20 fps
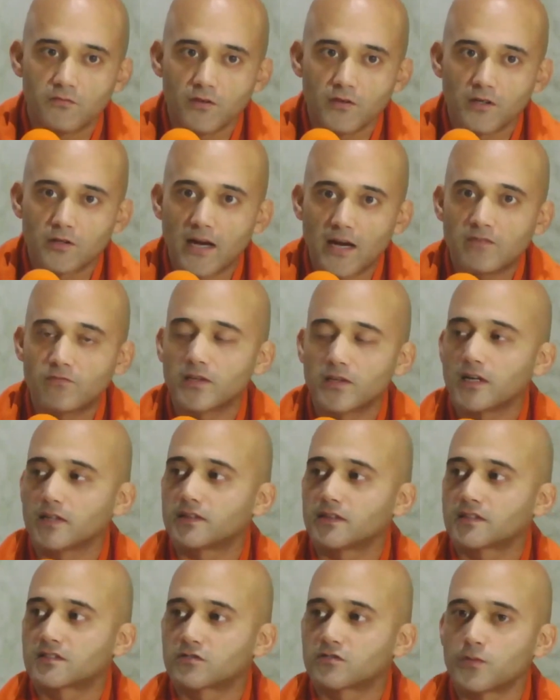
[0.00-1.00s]
great
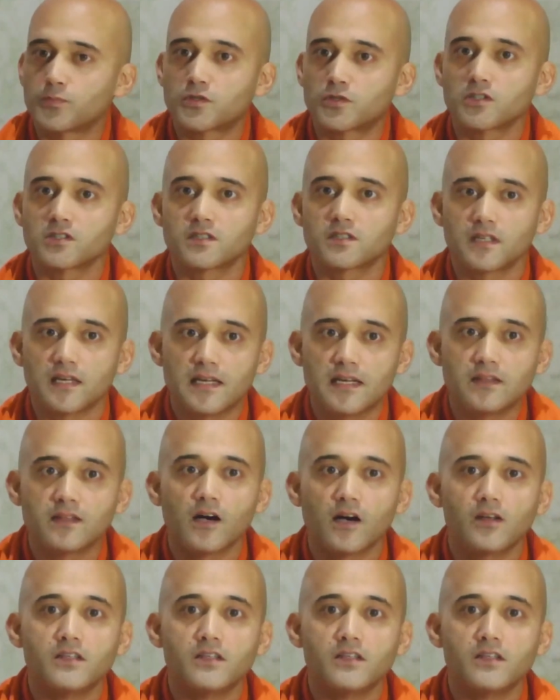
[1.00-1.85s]
Vedantic scriptures in the